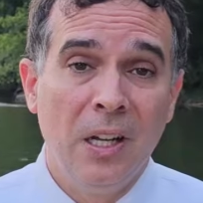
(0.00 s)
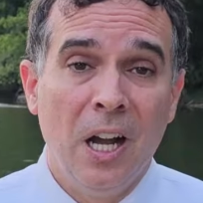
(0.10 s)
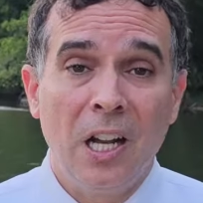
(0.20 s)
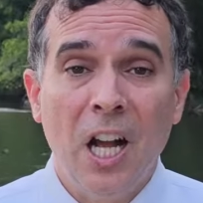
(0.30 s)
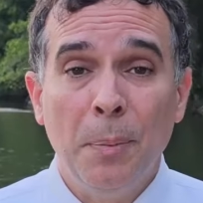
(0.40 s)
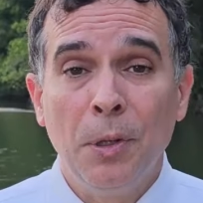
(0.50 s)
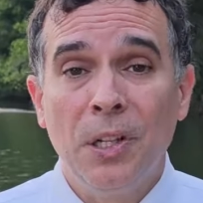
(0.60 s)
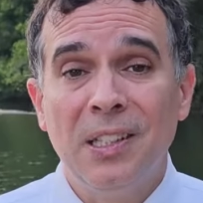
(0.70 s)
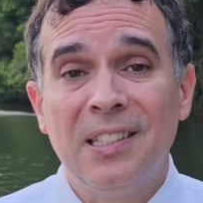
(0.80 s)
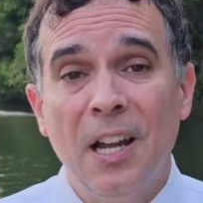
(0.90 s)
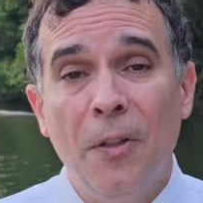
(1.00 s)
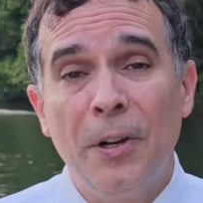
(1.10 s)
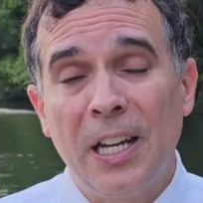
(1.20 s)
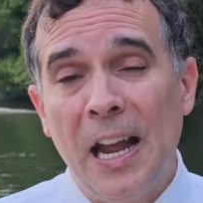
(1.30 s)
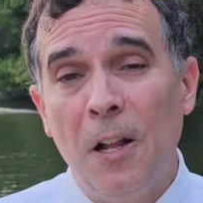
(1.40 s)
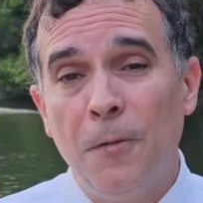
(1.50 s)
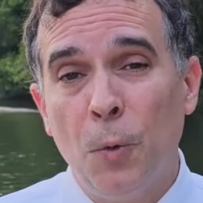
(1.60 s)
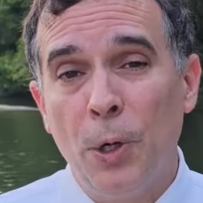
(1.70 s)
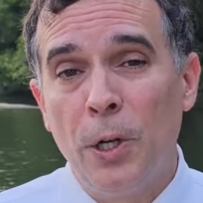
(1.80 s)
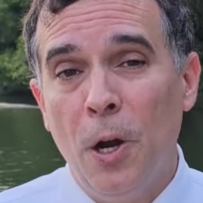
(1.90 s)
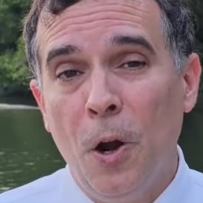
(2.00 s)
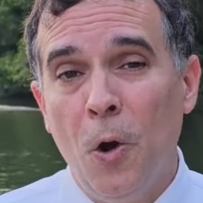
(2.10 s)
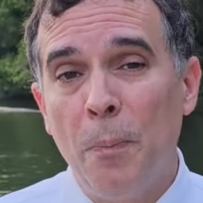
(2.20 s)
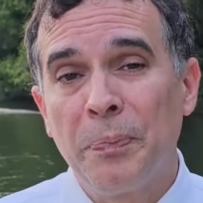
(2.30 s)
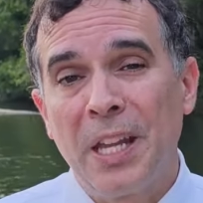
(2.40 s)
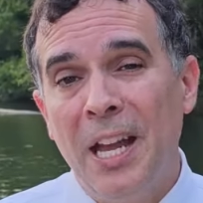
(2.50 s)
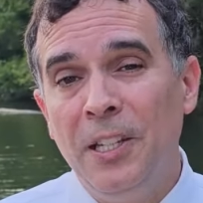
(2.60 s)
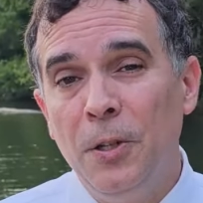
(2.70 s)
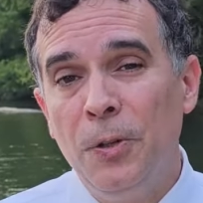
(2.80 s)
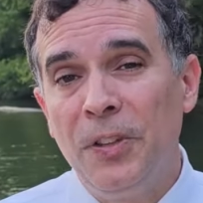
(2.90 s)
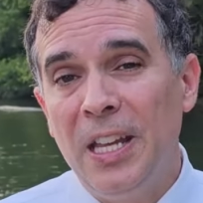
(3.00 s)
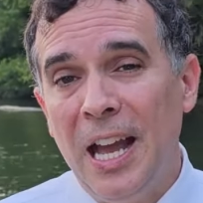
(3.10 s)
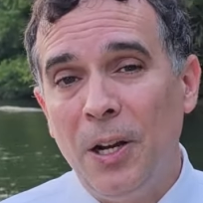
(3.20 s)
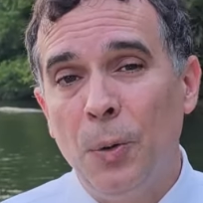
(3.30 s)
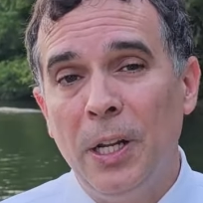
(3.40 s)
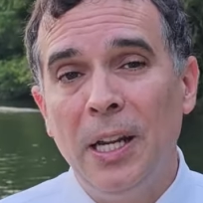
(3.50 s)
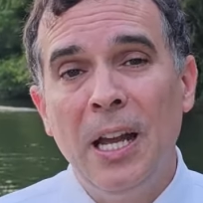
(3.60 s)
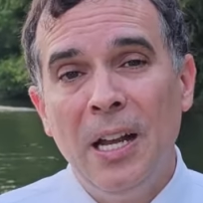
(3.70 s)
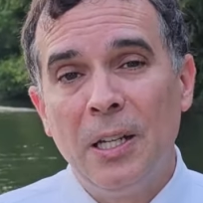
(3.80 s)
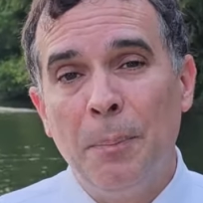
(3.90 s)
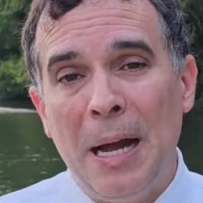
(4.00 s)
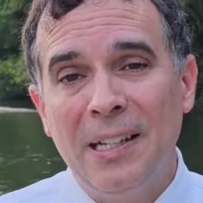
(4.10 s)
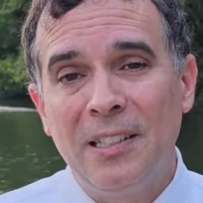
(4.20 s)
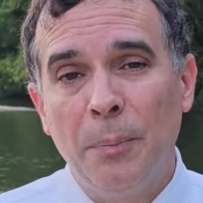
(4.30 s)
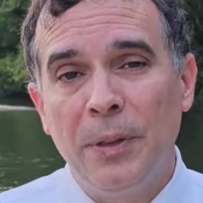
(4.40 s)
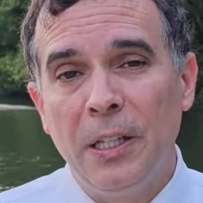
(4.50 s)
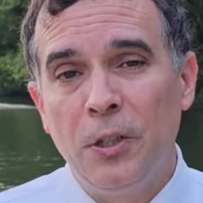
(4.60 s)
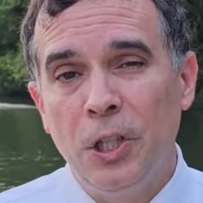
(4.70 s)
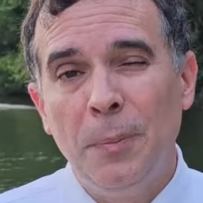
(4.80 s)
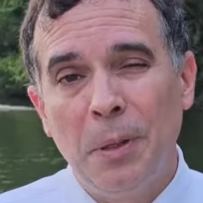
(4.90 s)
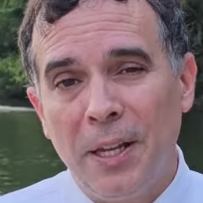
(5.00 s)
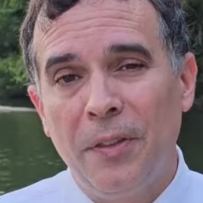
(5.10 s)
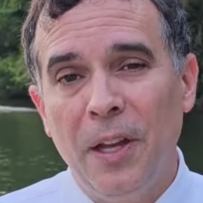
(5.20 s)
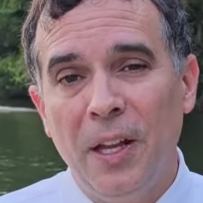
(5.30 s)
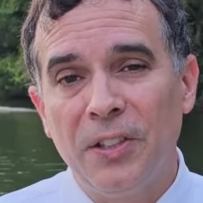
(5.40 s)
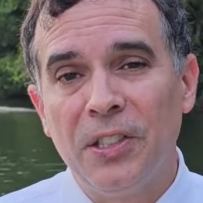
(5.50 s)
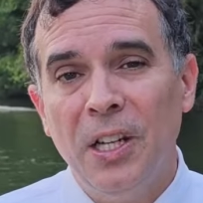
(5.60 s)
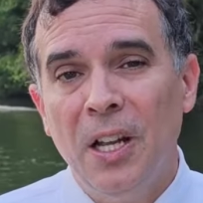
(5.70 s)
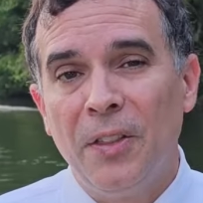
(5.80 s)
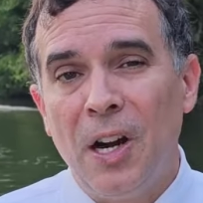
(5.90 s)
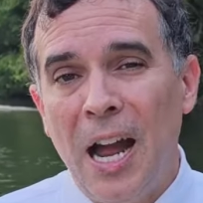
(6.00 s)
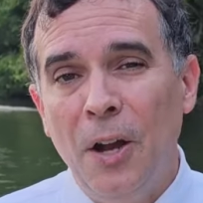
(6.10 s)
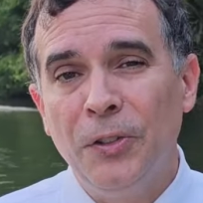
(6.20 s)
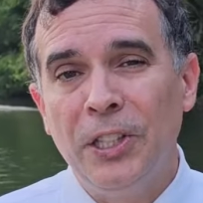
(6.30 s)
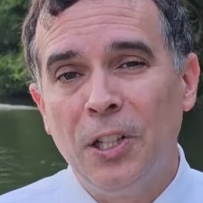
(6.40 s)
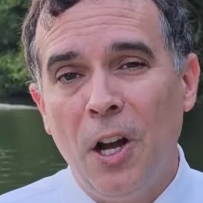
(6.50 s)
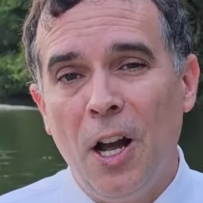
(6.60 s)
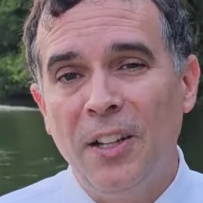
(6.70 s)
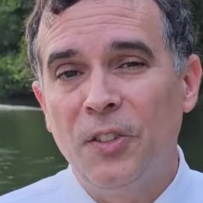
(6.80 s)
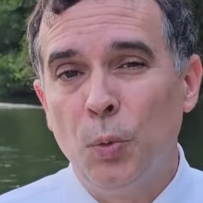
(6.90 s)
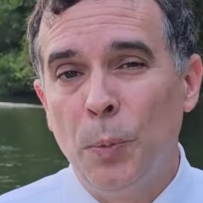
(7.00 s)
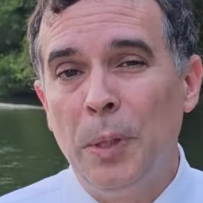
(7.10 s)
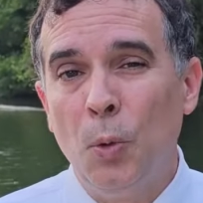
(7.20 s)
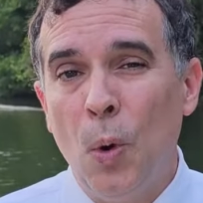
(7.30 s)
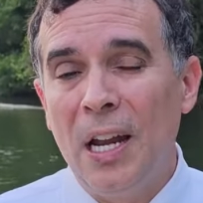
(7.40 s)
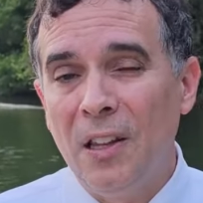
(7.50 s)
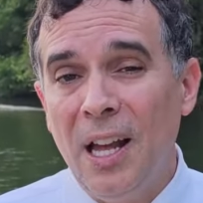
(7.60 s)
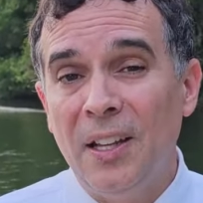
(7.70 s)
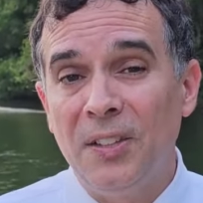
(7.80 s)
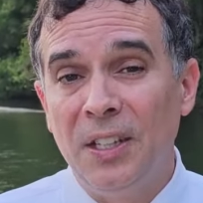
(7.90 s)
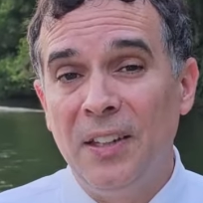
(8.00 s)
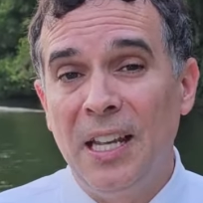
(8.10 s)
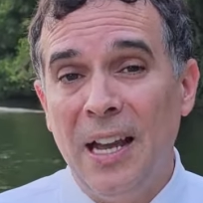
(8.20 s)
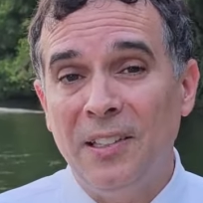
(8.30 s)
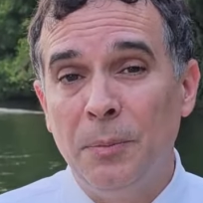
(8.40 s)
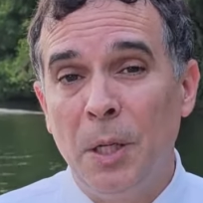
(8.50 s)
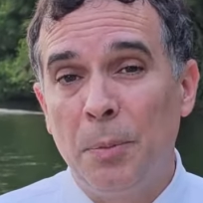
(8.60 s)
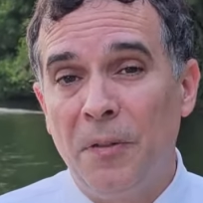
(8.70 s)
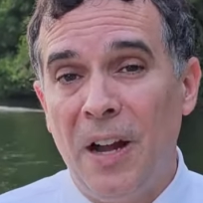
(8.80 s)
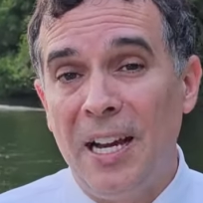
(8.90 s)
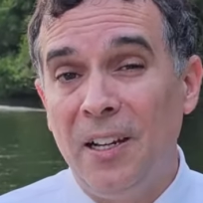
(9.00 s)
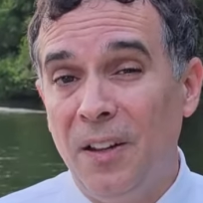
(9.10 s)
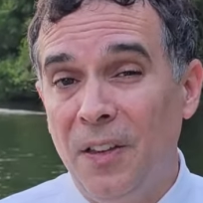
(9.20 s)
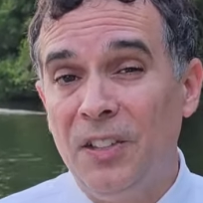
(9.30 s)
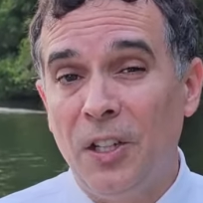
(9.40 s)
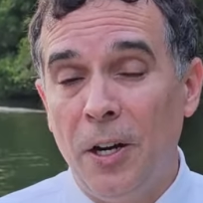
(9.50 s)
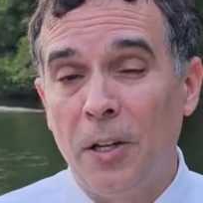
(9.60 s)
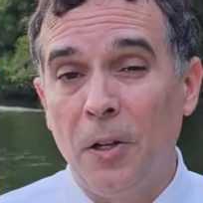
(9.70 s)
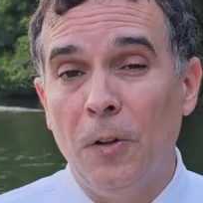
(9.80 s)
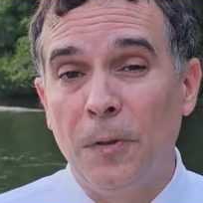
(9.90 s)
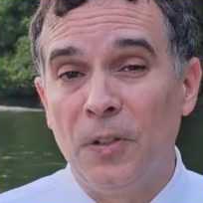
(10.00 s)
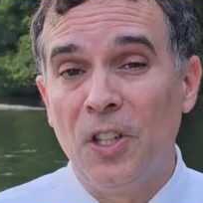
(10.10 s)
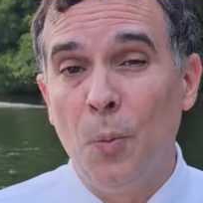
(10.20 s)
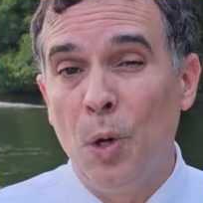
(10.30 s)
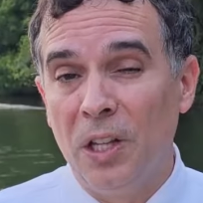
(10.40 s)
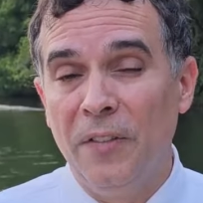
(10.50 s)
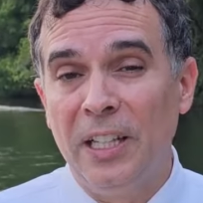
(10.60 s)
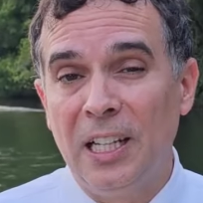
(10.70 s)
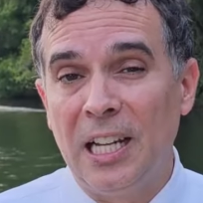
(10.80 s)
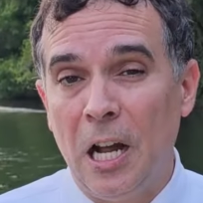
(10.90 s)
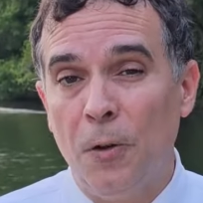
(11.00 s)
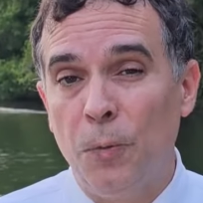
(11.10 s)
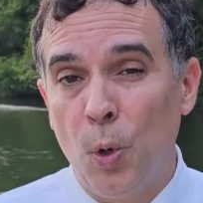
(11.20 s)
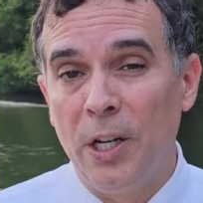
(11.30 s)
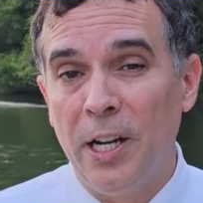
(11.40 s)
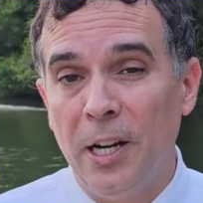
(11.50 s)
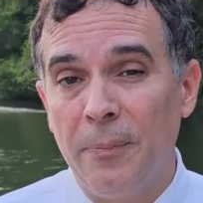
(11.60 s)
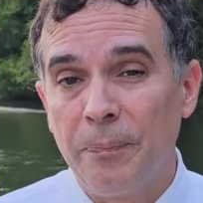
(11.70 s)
A couple could sell their California home and use the equity to buy something cheap like this. Their housing costs would be way less than the estimate provided in this article for someone living in California.